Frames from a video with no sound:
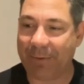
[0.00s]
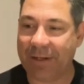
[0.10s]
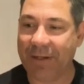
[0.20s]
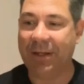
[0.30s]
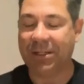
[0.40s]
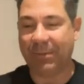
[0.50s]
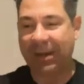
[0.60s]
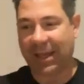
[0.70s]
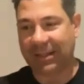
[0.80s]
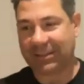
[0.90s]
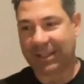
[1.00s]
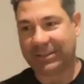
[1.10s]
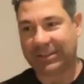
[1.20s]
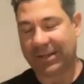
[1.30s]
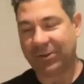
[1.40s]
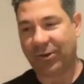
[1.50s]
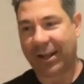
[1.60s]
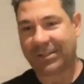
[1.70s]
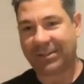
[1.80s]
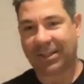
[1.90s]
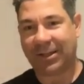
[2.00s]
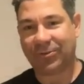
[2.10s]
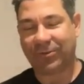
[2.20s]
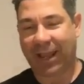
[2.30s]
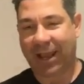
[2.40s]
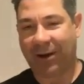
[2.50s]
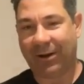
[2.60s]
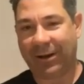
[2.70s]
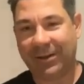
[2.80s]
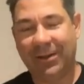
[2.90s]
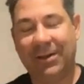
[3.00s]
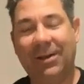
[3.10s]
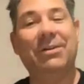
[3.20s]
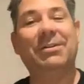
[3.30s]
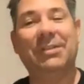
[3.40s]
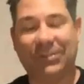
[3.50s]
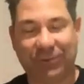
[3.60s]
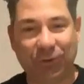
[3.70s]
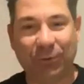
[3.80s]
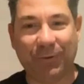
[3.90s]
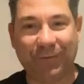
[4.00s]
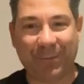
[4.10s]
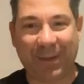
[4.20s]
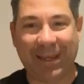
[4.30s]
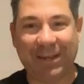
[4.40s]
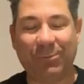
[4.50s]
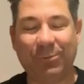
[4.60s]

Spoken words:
But to me, that's 10 tracks. It's under an hour. That's doable for me.